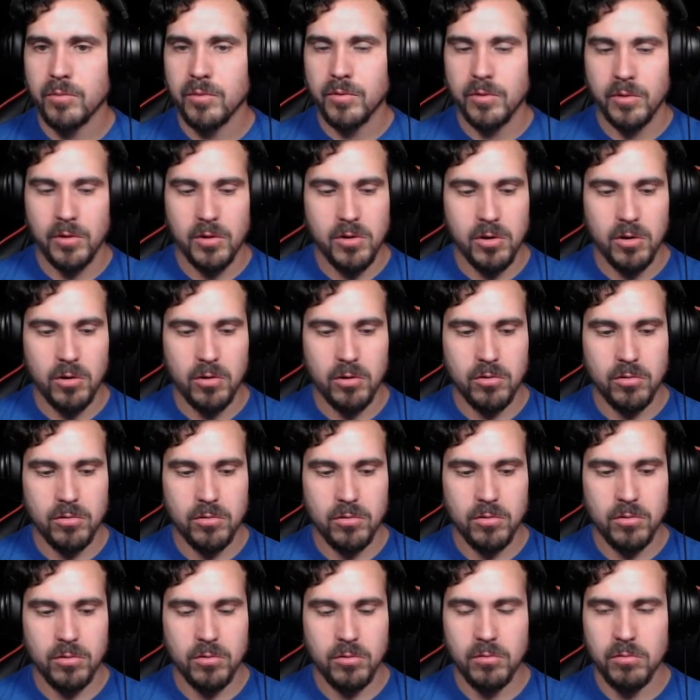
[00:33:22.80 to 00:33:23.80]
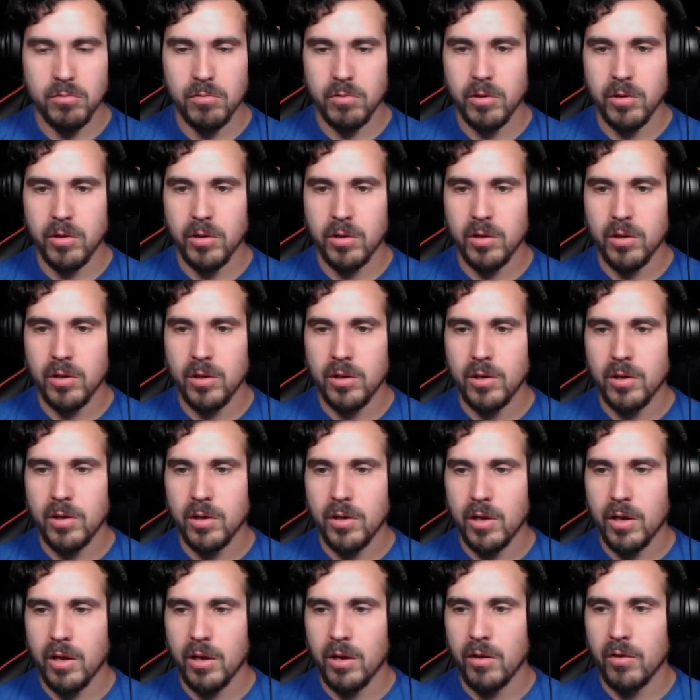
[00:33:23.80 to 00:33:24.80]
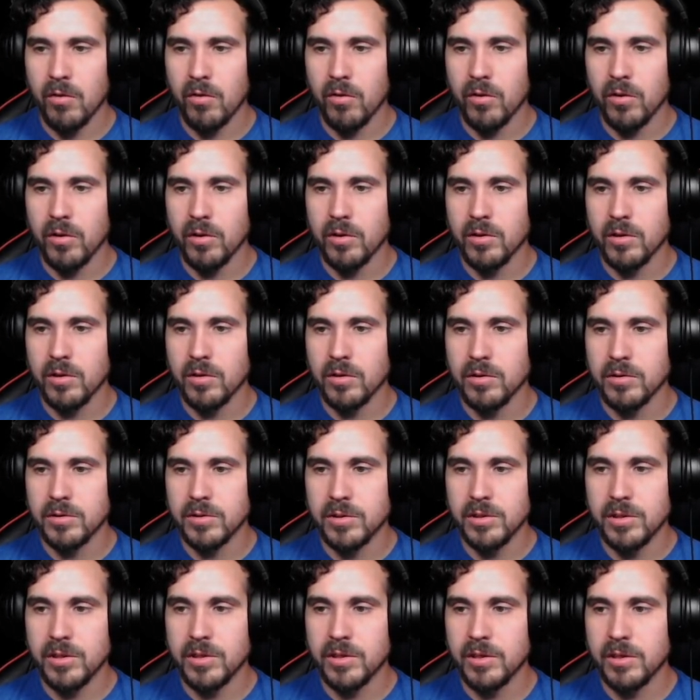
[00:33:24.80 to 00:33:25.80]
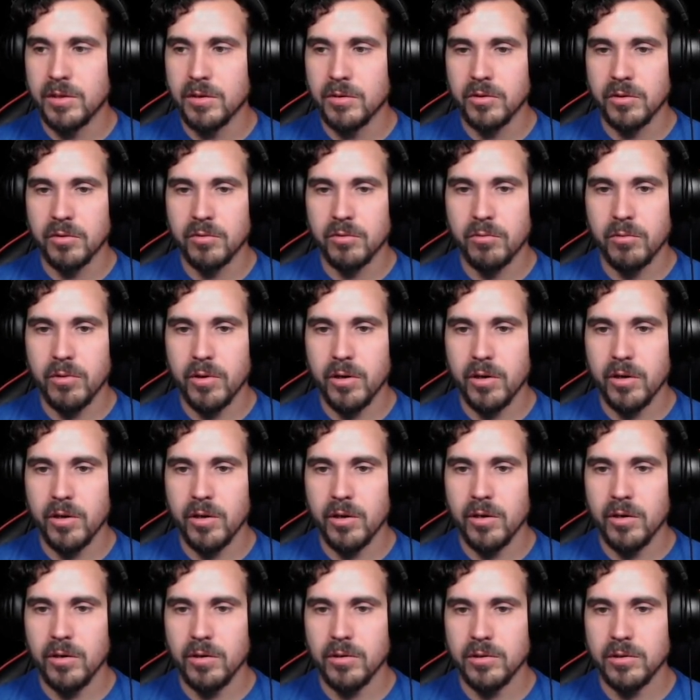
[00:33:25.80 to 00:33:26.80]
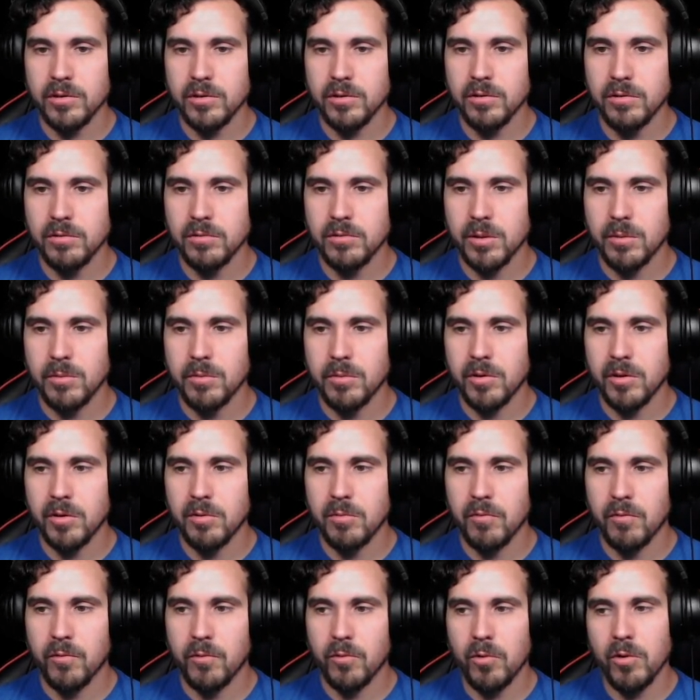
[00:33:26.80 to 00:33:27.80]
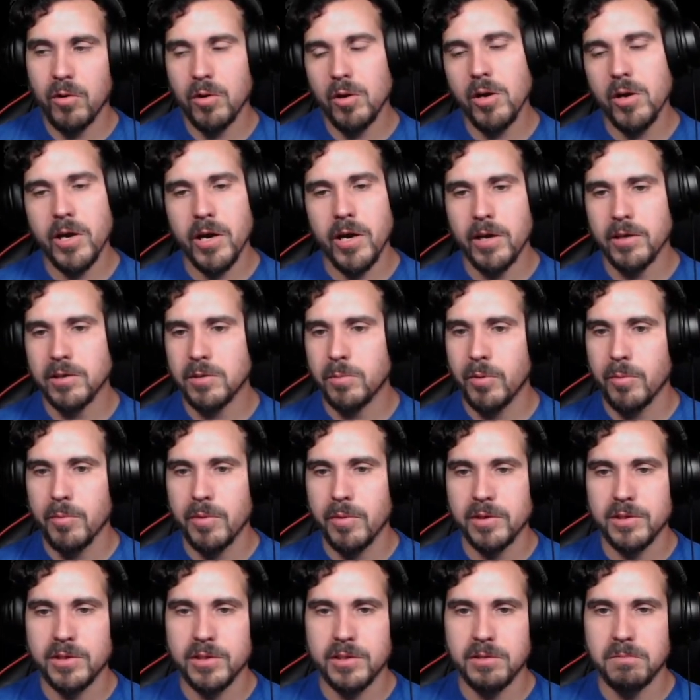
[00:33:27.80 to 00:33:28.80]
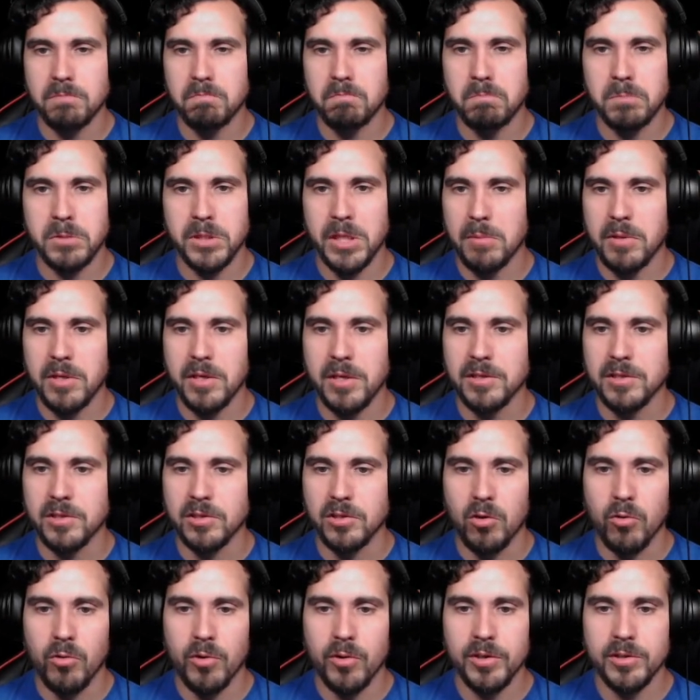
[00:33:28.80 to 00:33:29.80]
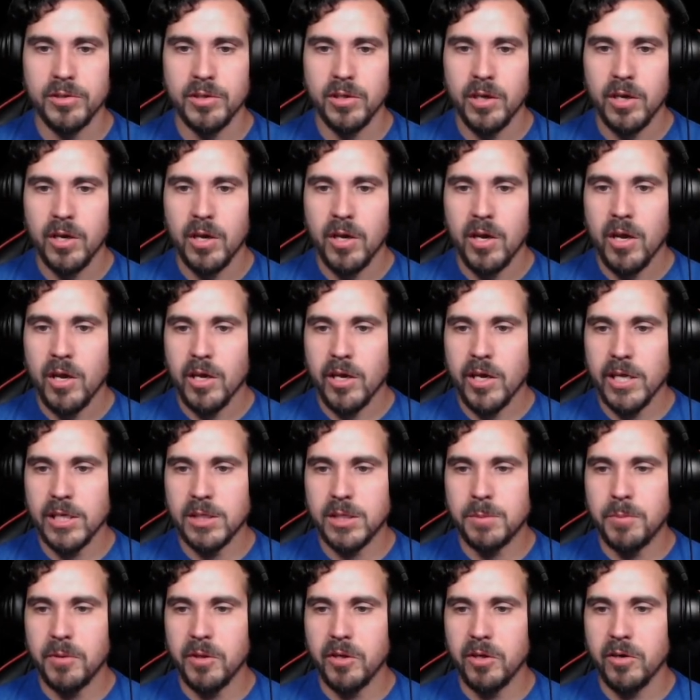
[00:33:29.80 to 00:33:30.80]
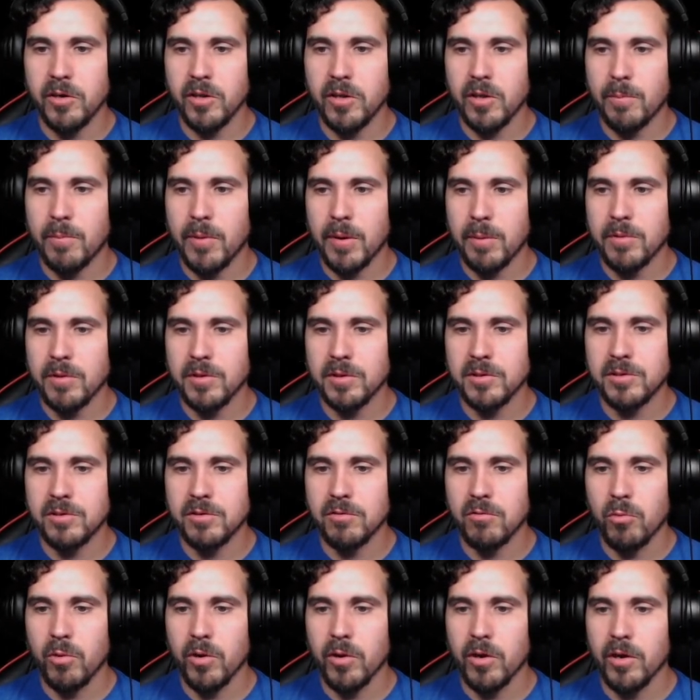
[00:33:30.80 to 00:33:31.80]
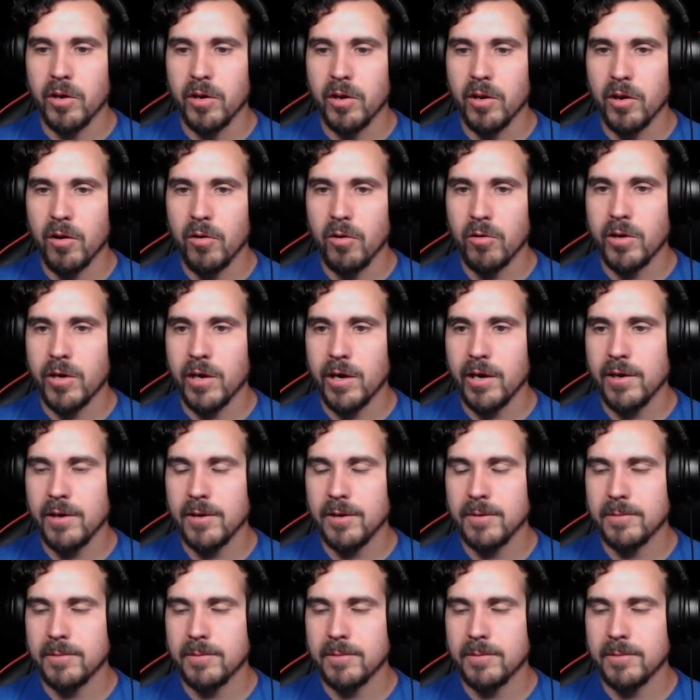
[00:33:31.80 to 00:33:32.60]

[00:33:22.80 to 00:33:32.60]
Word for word: Uh-uh. And then D key to look right, W key move forward. Okay, it's so pretty much same keys as always. Catch Peter the pumpkin to win. Okay,